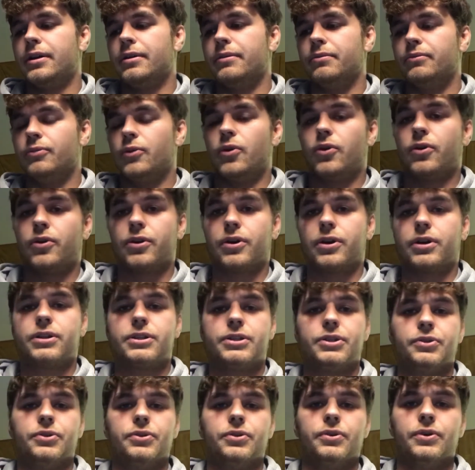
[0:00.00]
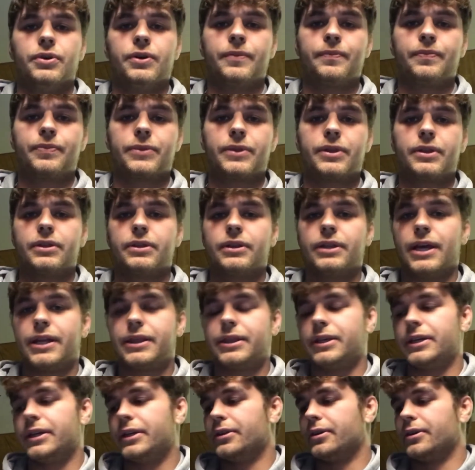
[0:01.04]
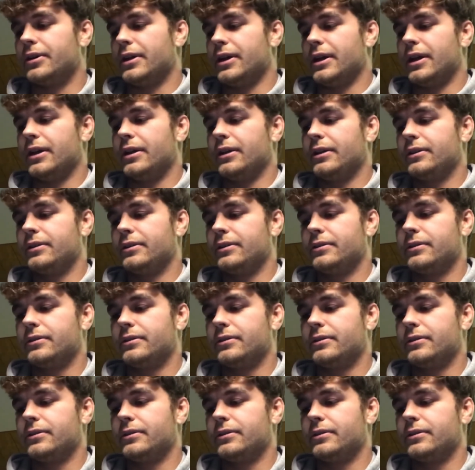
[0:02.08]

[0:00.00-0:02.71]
more to let the internet